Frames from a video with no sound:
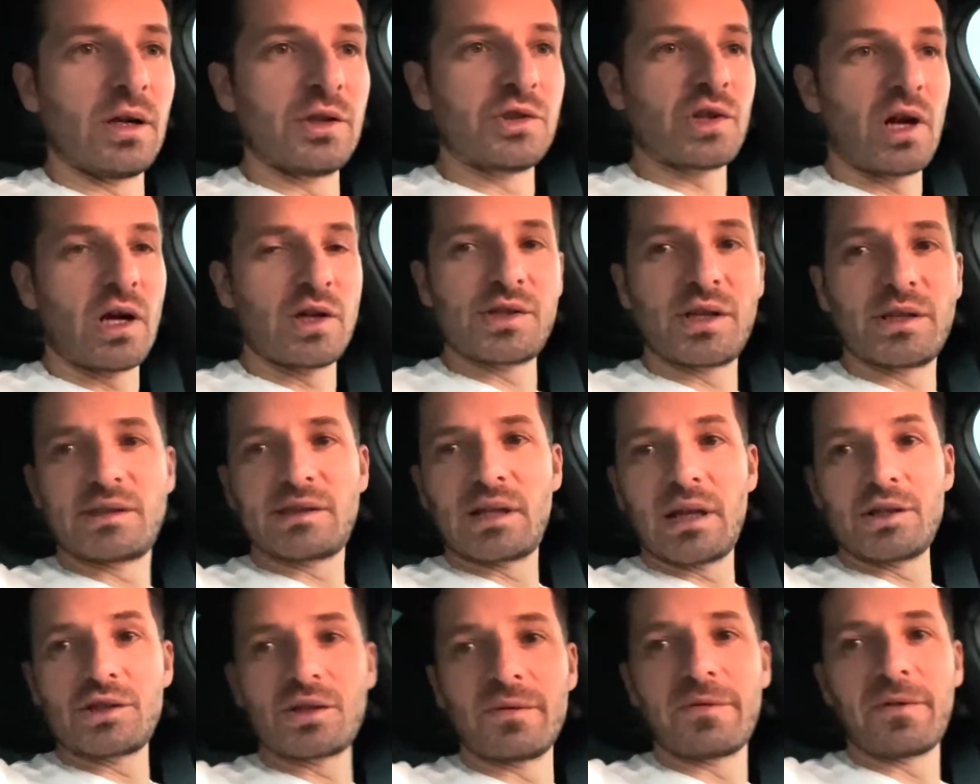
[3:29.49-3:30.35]
a charging
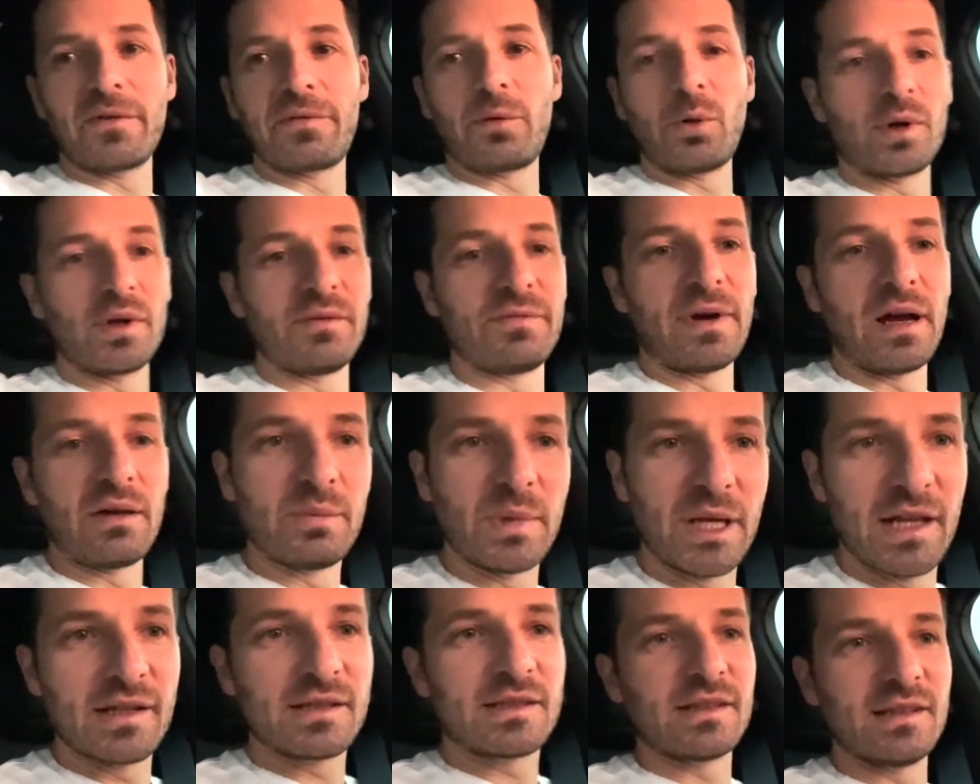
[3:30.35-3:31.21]
station for 45
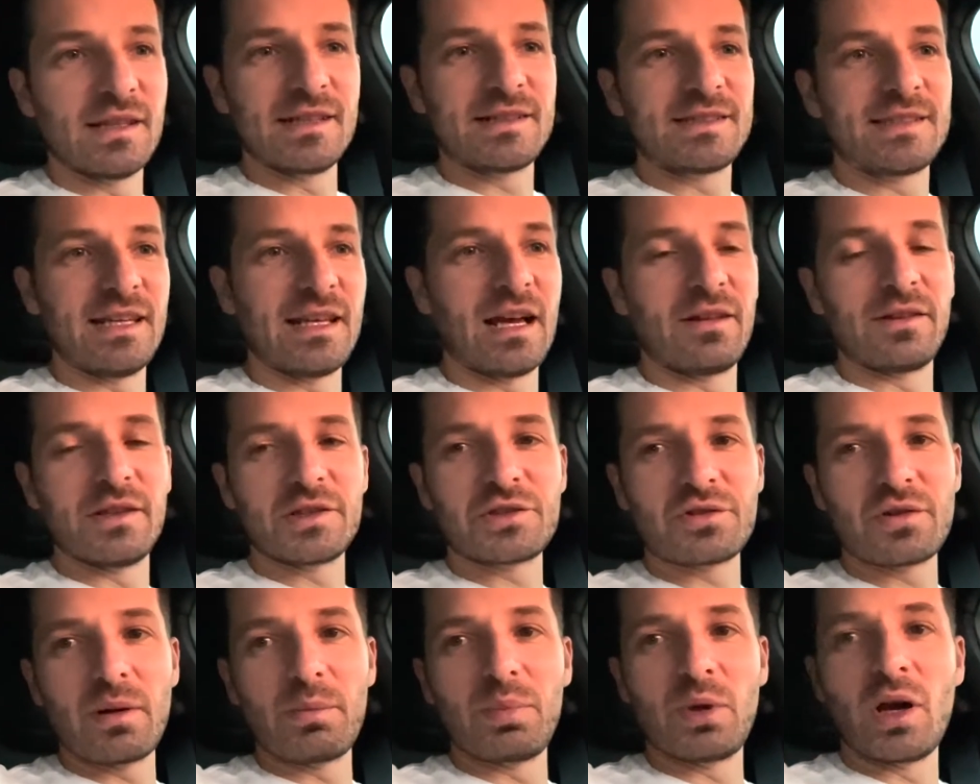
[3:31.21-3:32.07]
minutes. Let's see how this
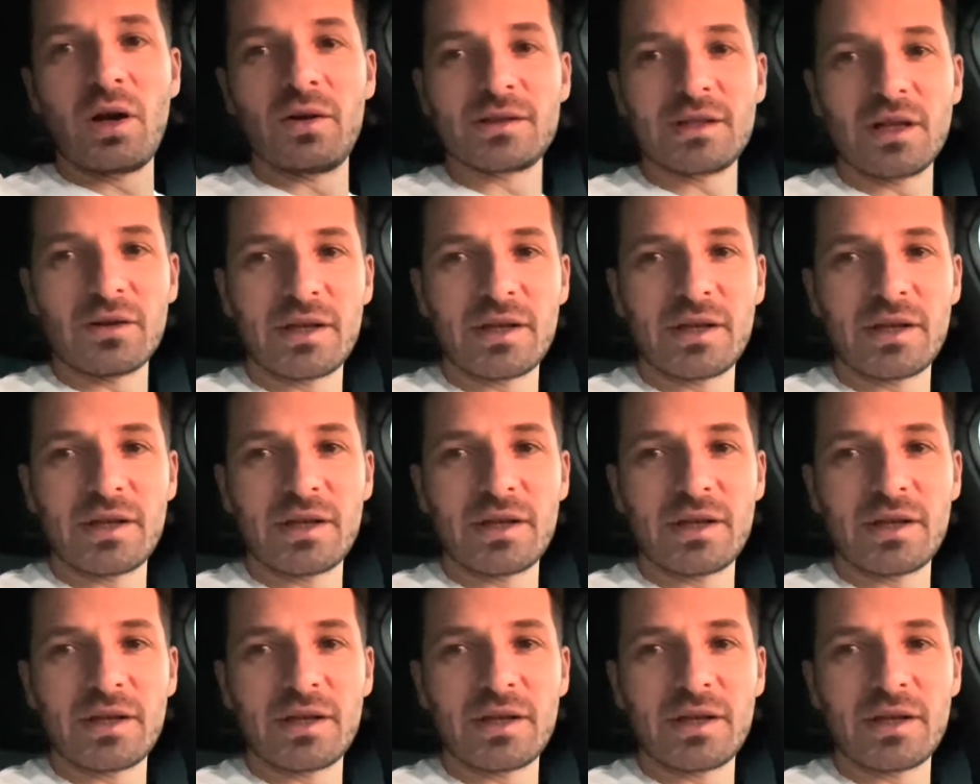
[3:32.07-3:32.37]
trip goes.